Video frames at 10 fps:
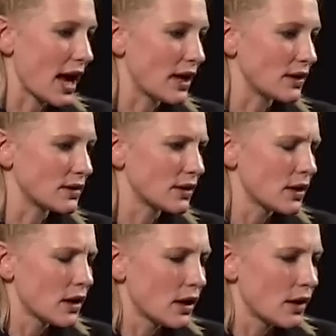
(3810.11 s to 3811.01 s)
and
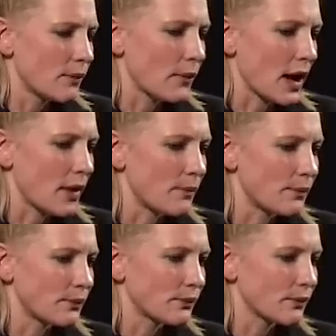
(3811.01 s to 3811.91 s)

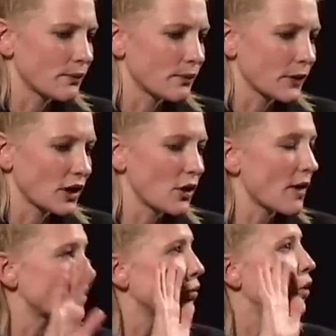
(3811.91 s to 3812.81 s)
um, you have to